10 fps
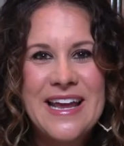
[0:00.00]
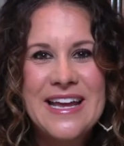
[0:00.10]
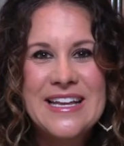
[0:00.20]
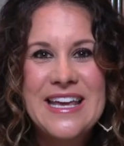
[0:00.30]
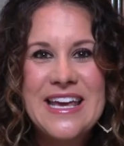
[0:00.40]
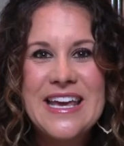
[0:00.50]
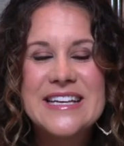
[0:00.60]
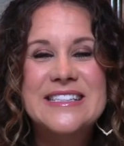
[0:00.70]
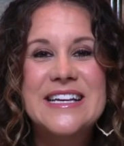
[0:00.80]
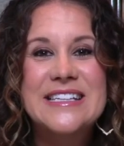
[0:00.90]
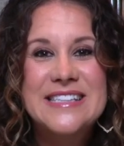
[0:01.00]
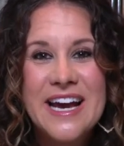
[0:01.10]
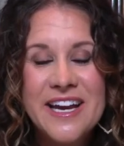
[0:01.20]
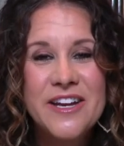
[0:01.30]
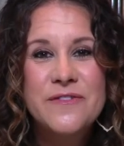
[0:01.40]
And he is the
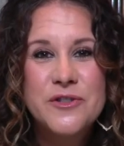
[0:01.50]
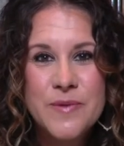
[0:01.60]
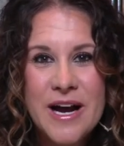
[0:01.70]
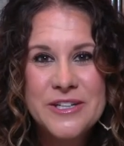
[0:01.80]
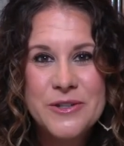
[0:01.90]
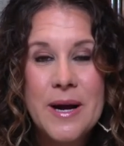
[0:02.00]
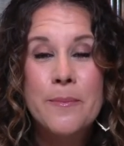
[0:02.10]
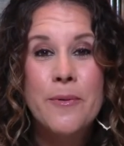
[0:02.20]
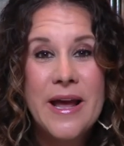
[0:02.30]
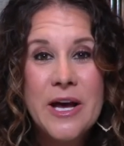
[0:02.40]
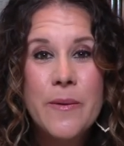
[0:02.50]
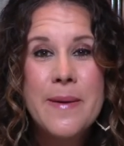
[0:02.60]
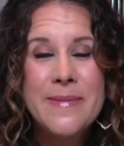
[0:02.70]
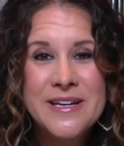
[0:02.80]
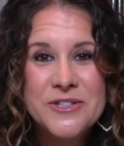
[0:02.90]
executive director at Breakaway
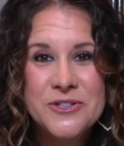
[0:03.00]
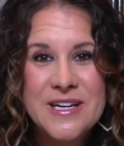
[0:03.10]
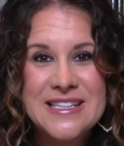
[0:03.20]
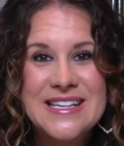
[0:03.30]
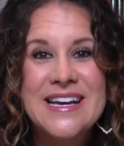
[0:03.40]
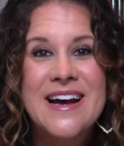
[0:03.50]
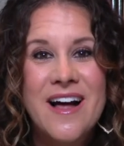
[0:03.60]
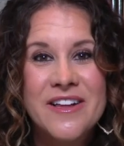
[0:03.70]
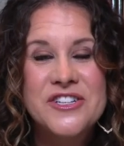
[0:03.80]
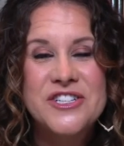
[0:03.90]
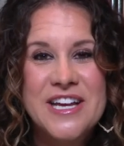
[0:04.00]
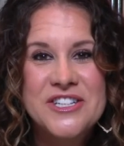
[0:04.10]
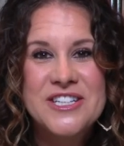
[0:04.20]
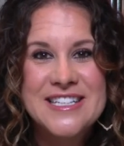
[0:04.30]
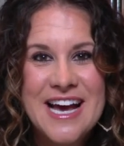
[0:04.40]
Ministries in College
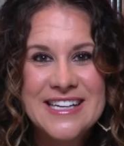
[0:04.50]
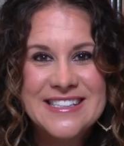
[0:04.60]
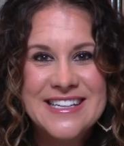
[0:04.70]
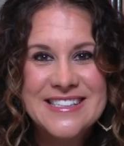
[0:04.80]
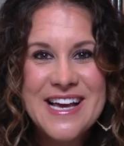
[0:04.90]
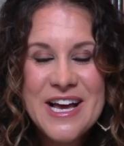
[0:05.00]
Station, Texas.